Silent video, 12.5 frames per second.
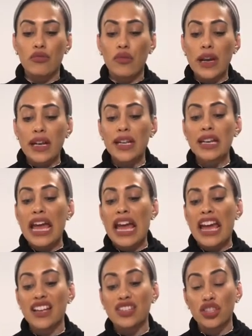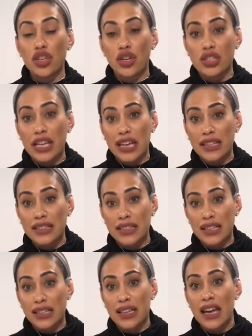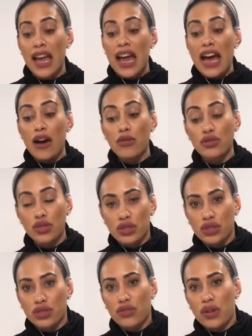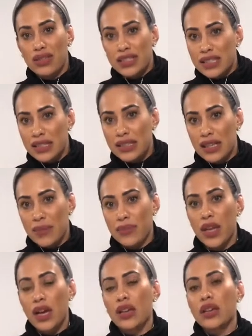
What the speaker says: renin-angiotensin-aldosterone system,